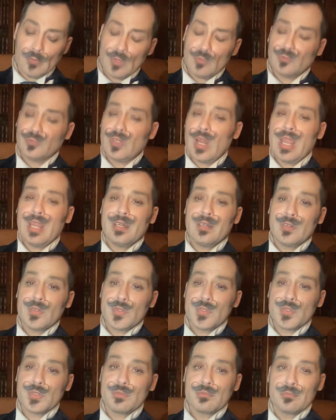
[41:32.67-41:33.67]

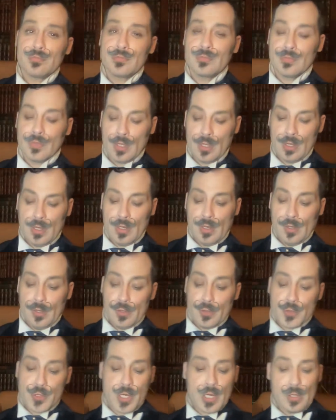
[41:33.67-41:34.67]
Friends,
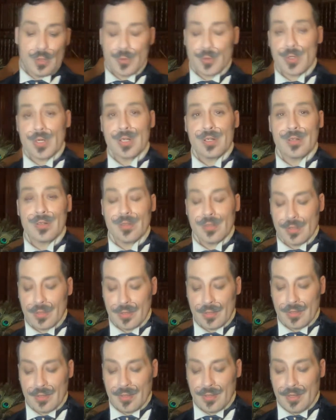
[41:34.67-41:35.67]
children,
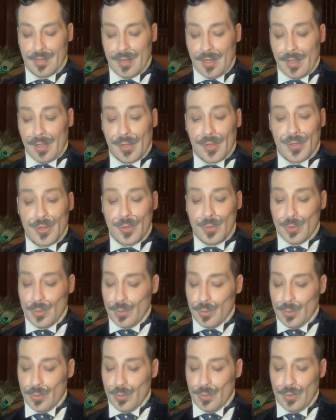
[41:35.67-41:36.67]

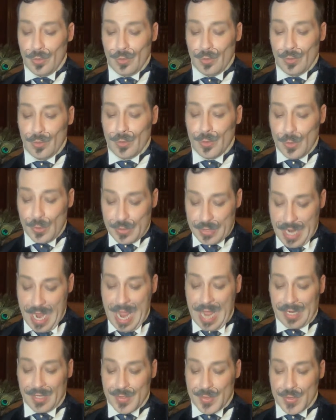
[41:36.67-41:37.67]
you who
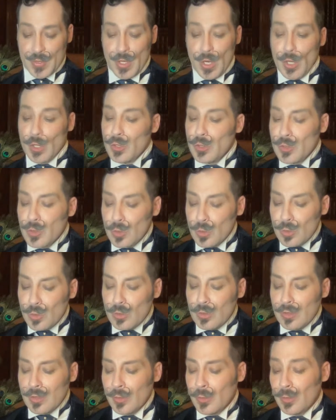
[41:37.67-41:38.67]
dance,
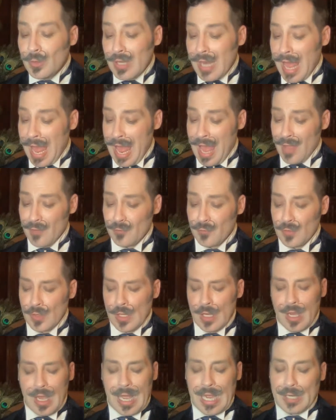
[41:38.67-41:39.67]
you who laugh,
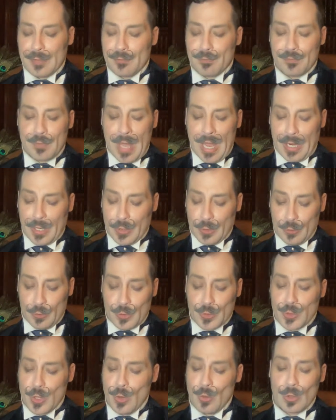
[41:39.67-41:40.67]
I beg you
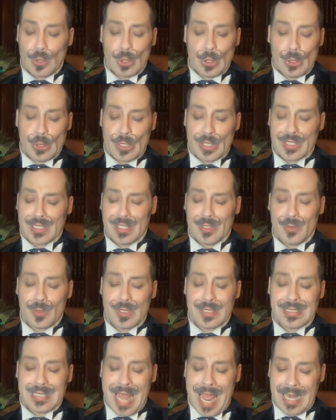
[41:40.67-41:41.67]
so earnestly to
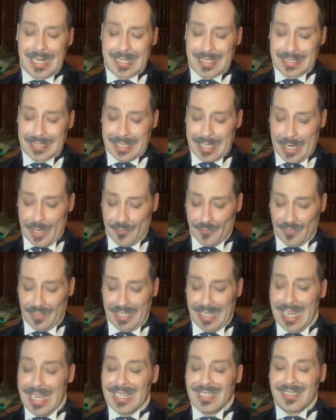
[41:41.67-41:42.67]
dance
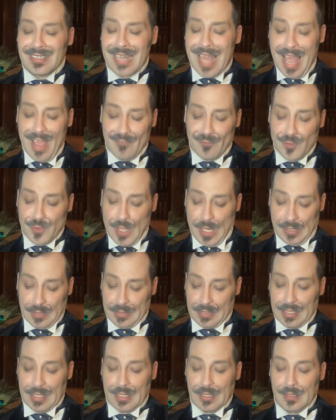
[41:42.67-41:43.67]
carefully, laugh
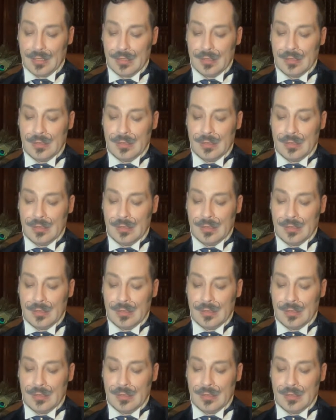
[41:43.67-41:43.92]
gently.